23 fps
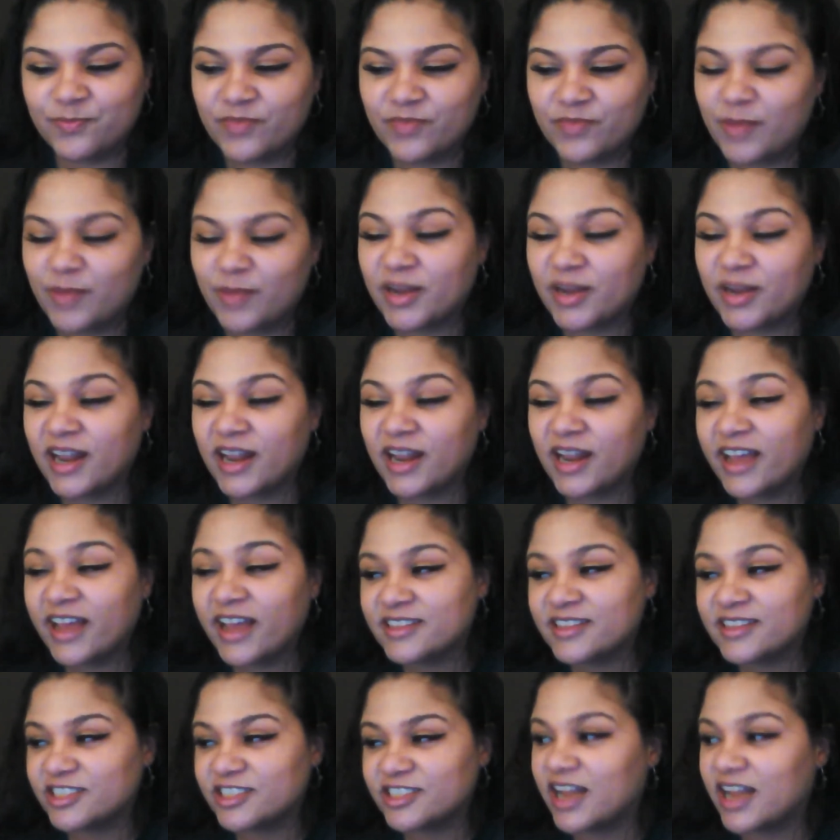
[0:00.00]
I mean, I like the
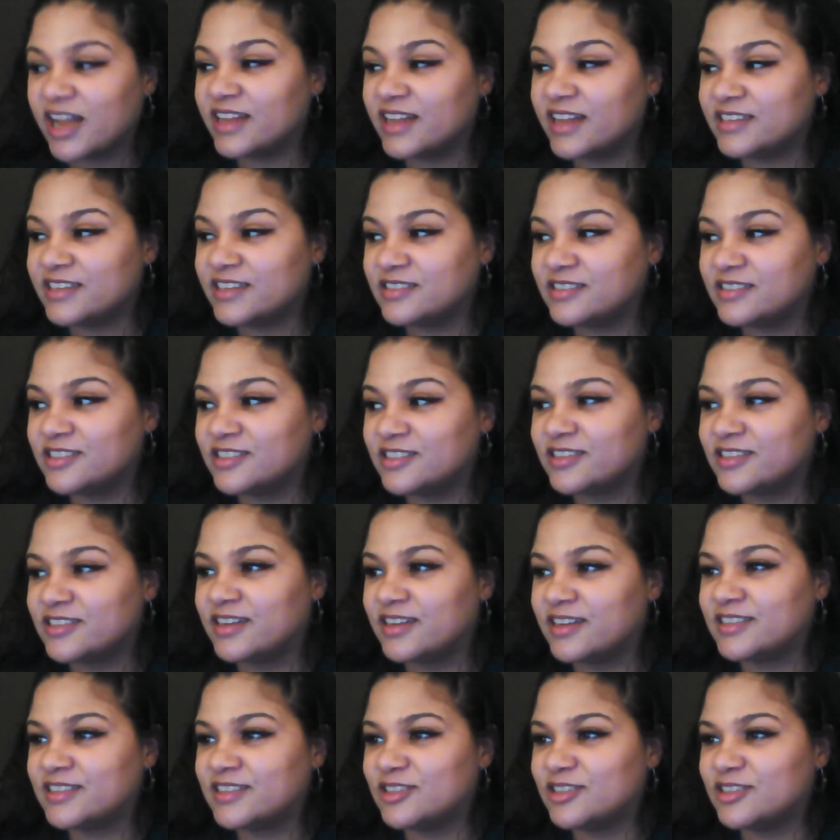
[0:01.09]
challenge, and
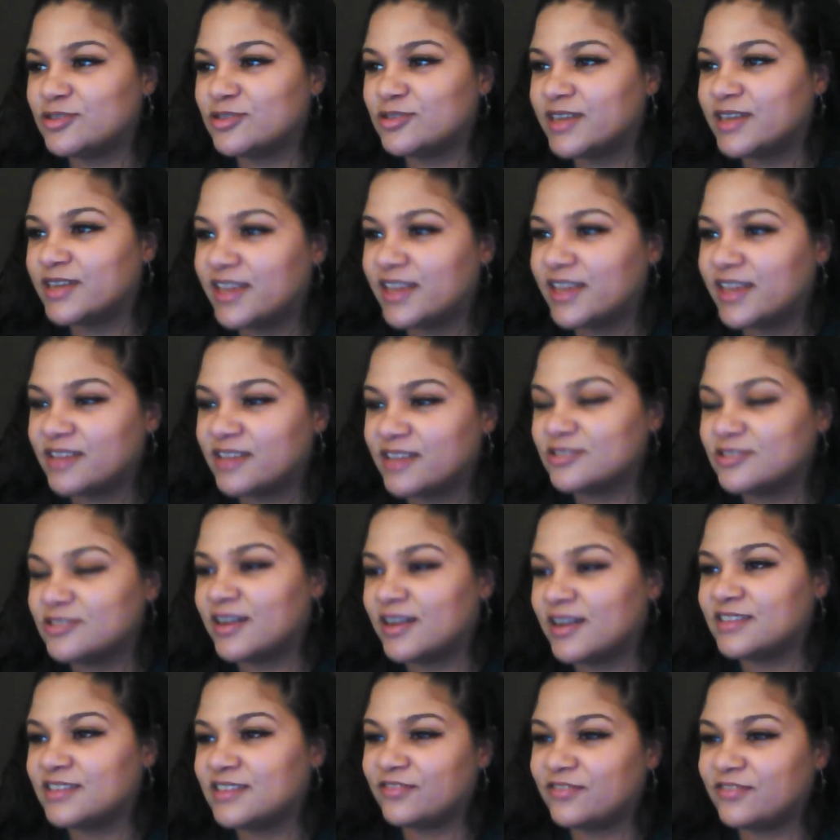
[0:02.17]
it's intriguing trying
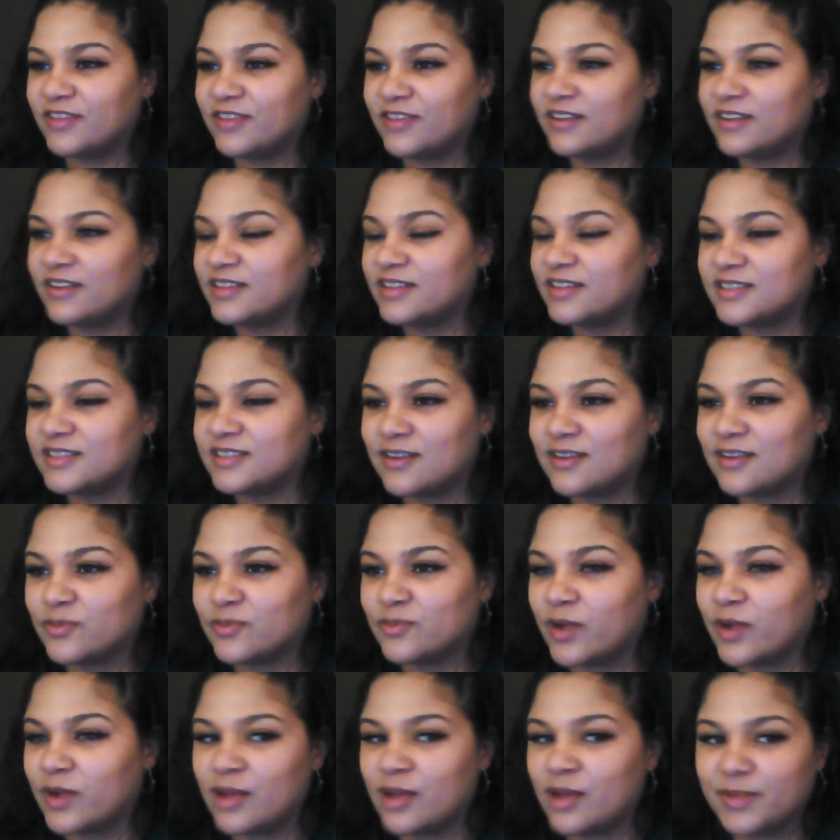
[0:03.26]
to figure this software
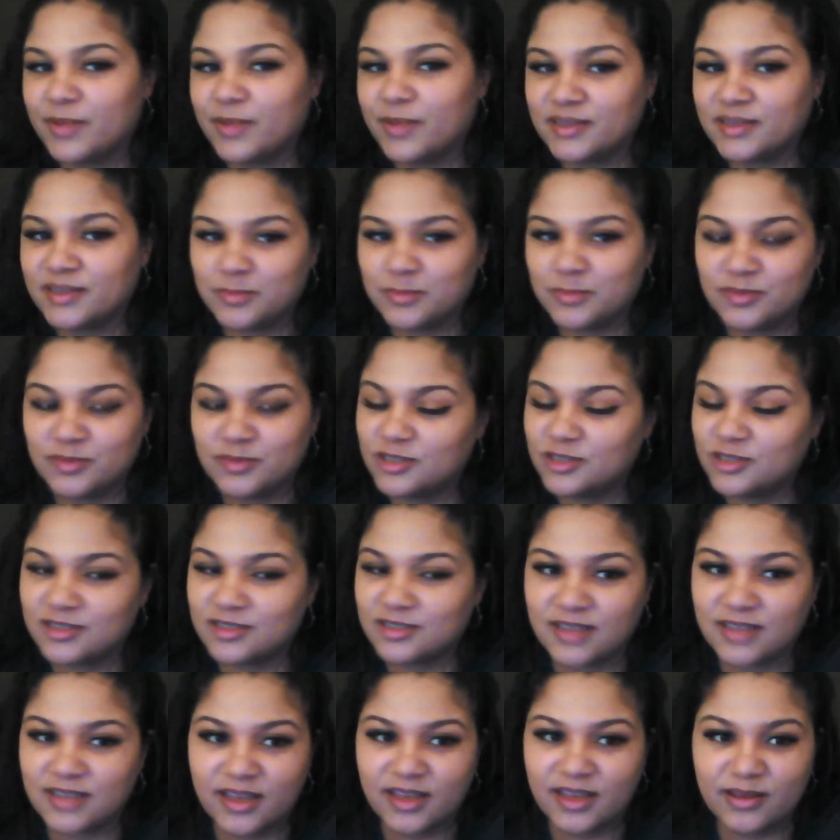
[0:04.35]
out because I'm just
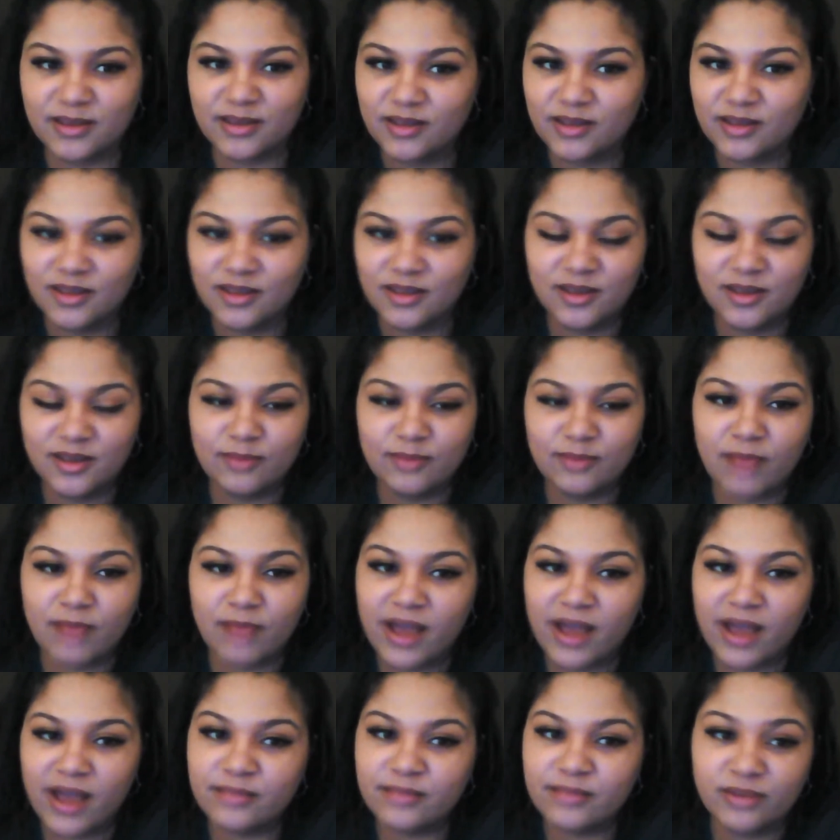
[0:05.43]
like
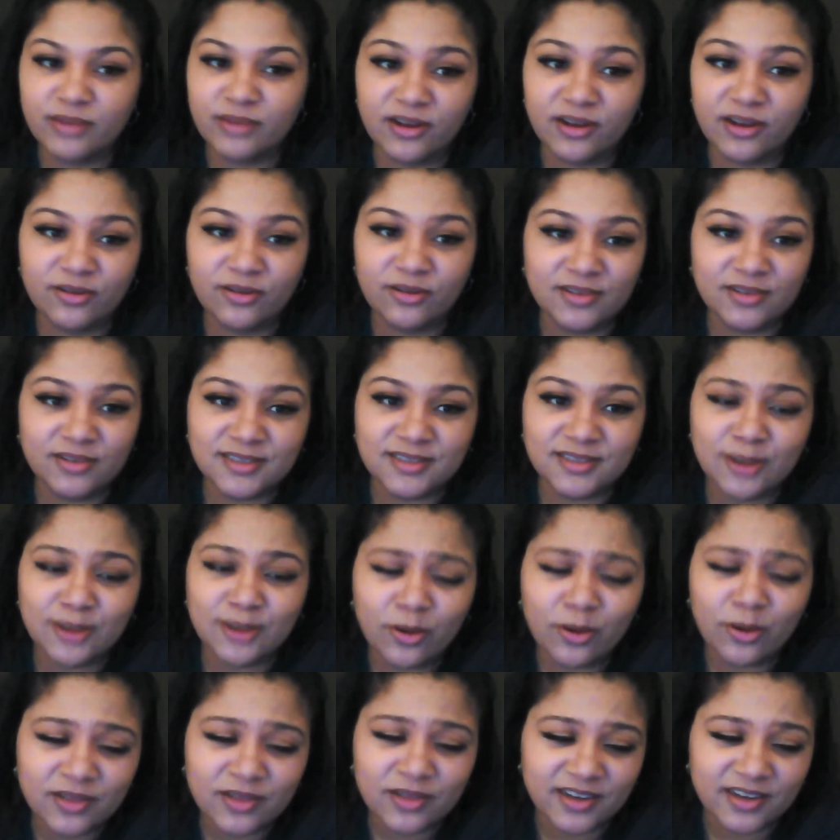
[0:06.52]
mind blown. It's
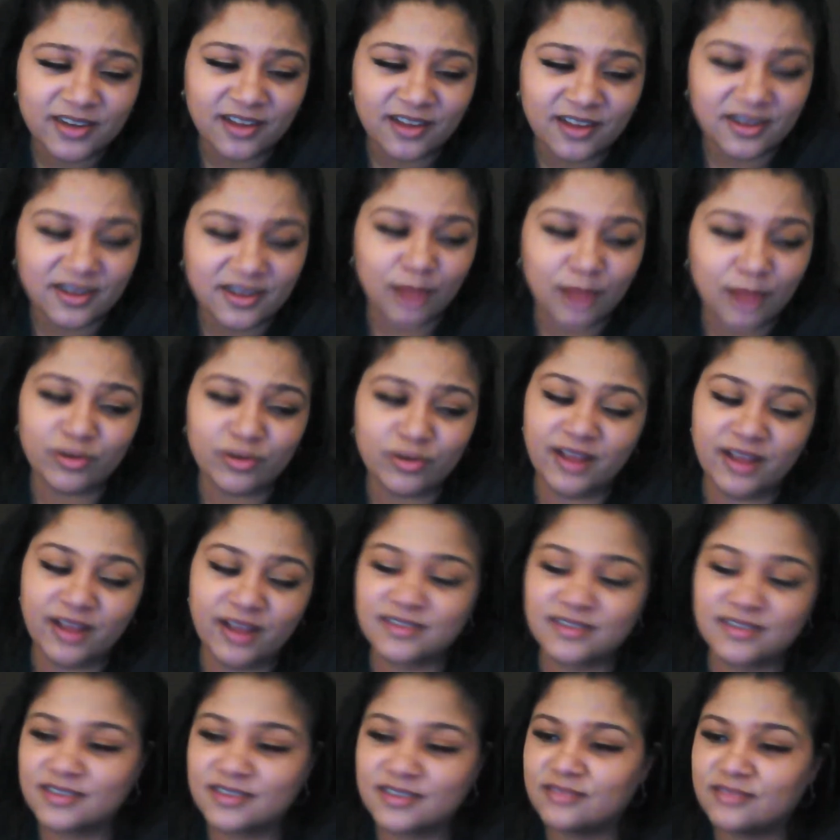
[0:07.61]
totally not
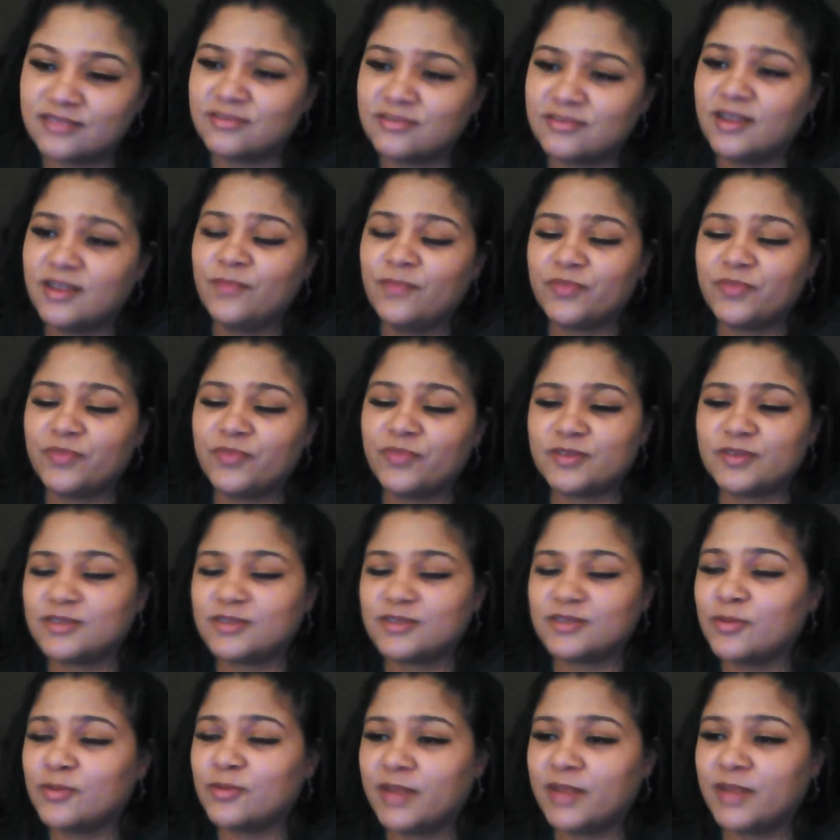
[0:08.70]
comprehensive. There's so
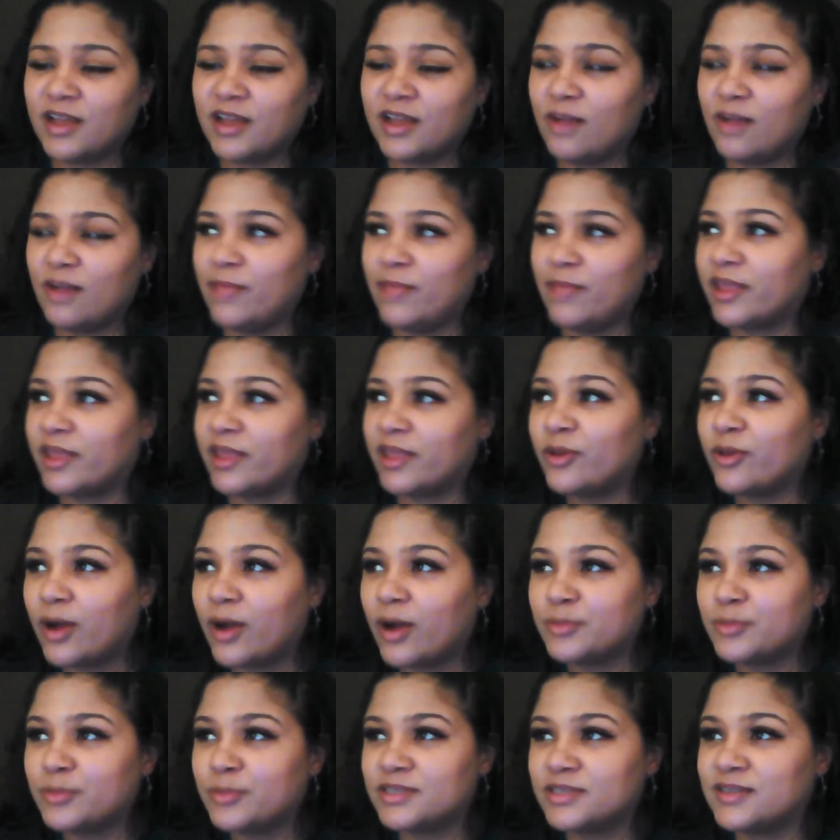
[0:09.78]
many menu
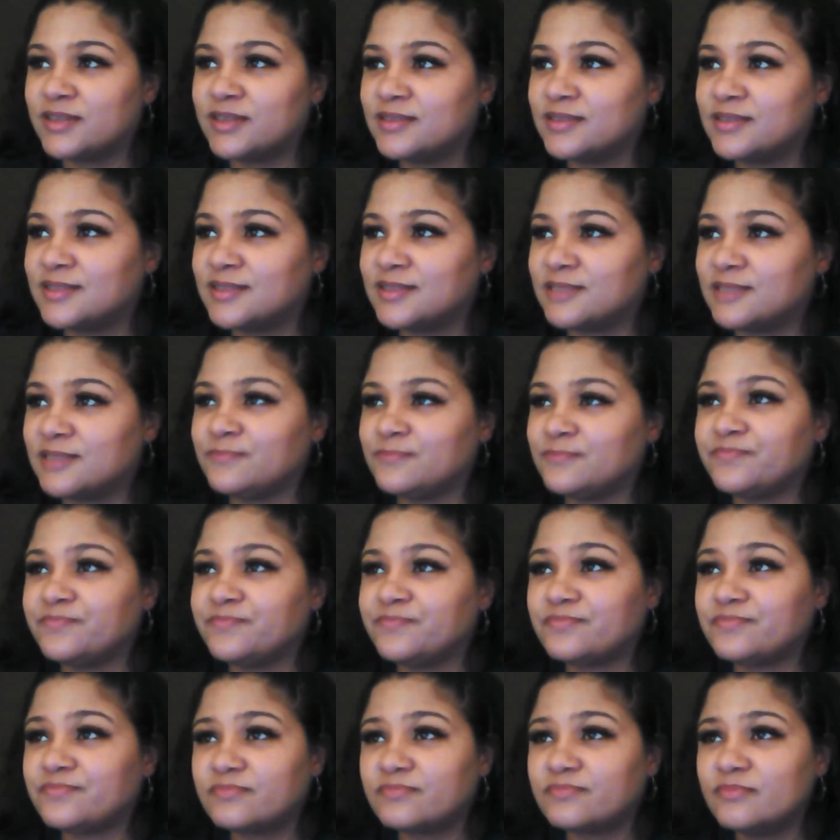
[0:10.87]
options and
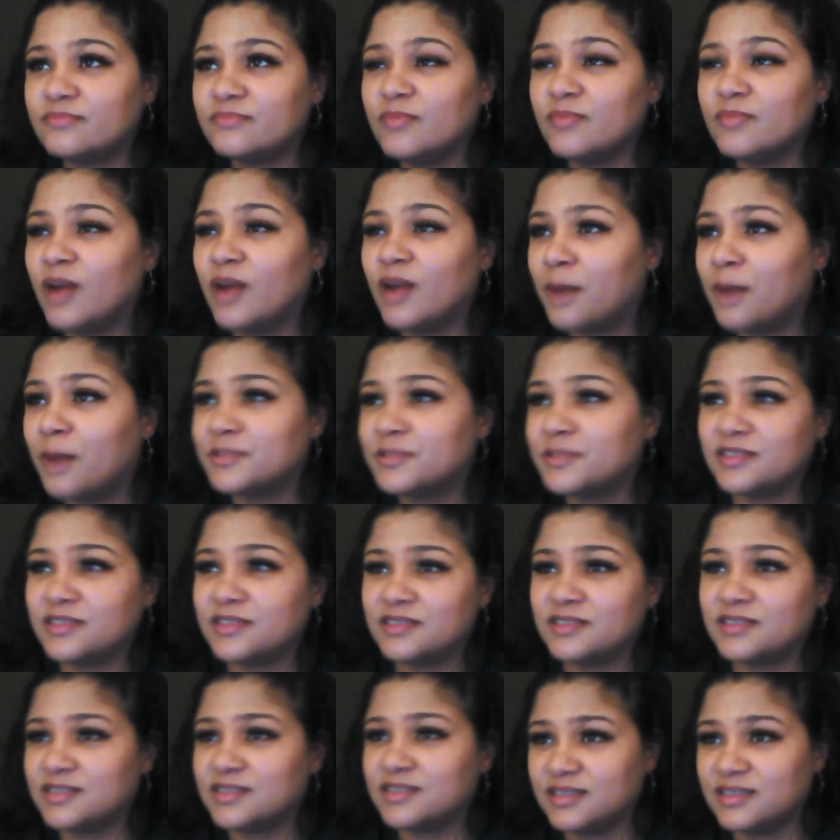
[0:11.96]
options
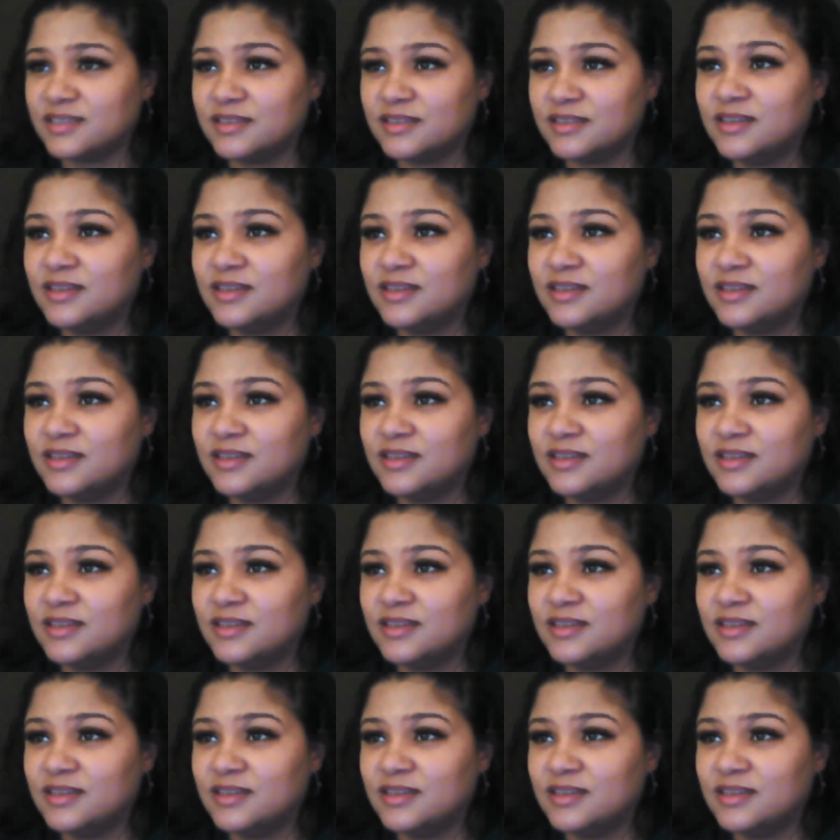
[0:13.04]
to